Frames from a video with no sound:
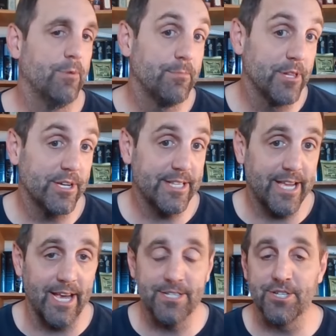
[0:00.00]
And when we look at the
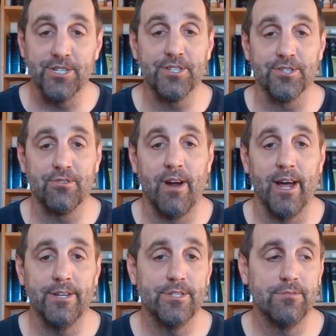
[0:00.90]
case of Jesus
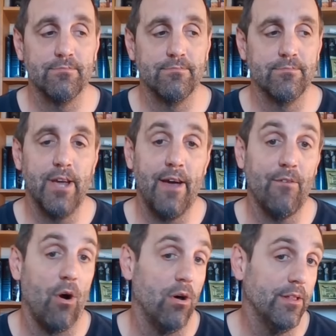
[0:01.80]
Christ, we
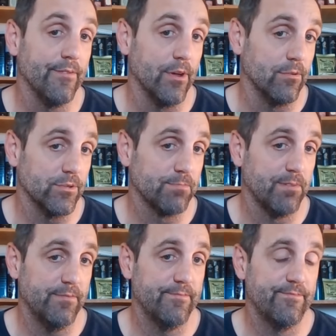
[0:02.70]
have all of those,
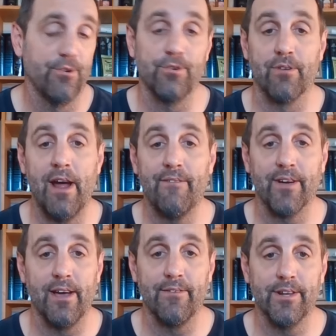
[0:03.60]
but
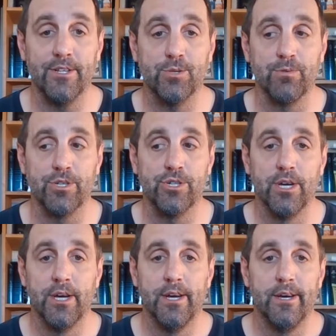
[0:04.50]
photographic evidence,
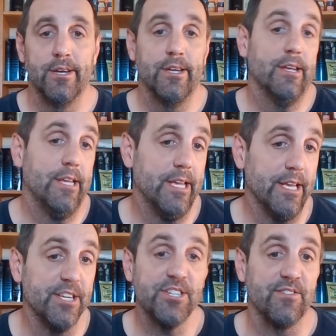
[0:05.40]
which
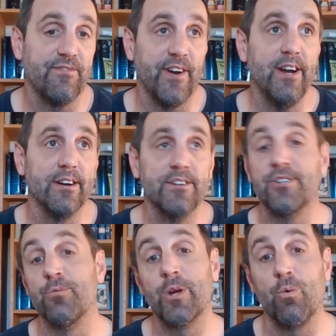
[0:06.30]
isn't fair
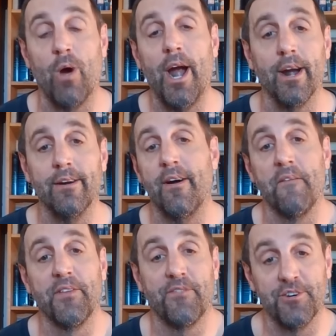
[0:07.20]
to require
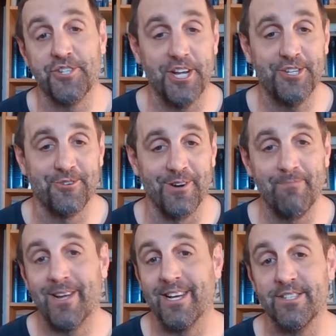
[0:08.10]
of the first
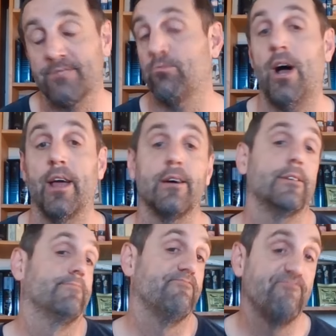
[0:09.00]
century, because why?
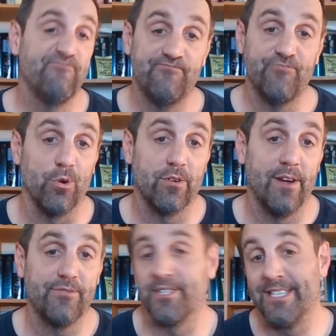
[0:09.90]

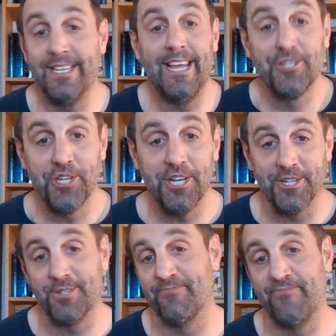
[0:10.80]
Photographs didn't
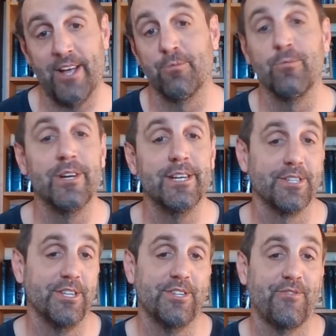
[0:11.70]
exist. In fact, wouldn't
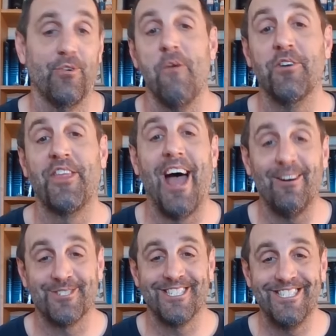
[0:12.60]
exist for over
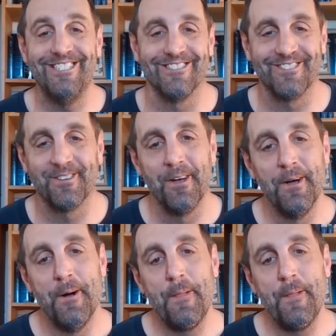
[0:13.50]
1,000 years.